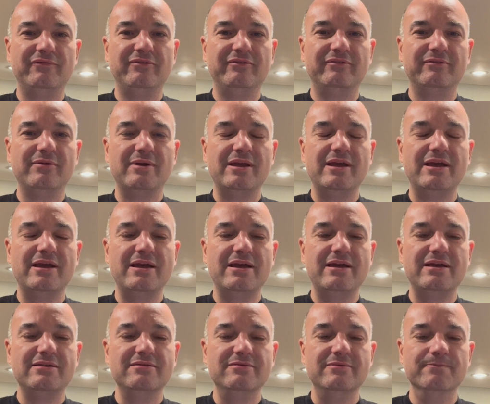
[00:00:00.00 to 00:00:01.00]
So I
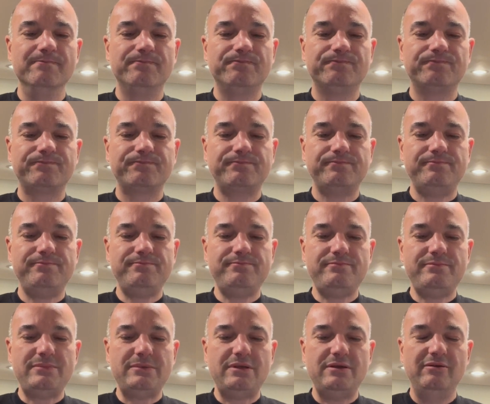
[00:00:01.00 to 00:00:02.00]
had
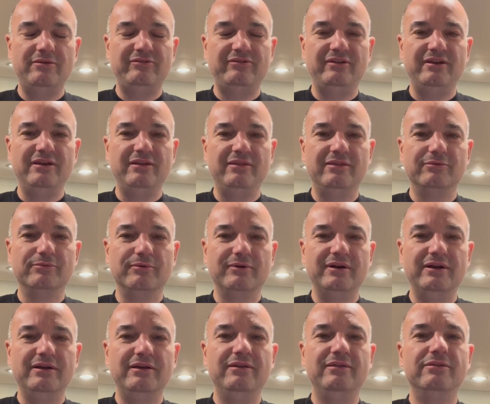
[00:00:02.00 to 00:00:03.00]

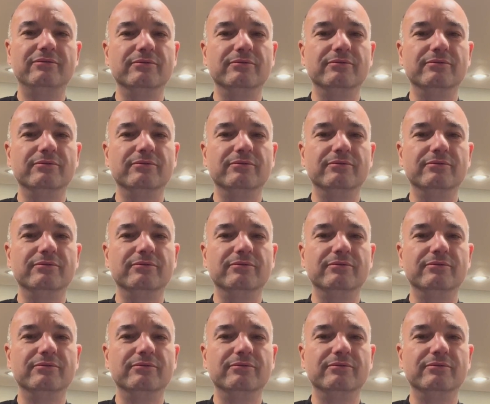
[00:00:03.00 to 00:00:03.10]
C3